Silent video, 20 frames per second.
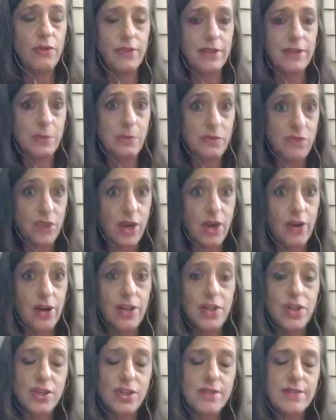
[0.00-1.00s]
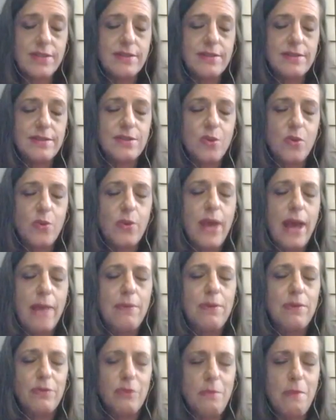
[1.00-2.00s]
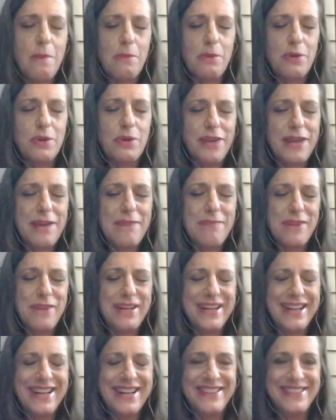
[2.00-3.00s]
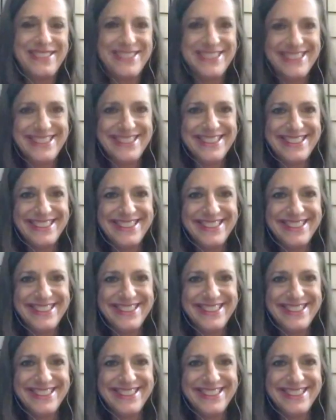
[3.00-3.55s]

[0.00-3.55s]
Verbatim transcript: things we shared. I just don't happen to remember your name right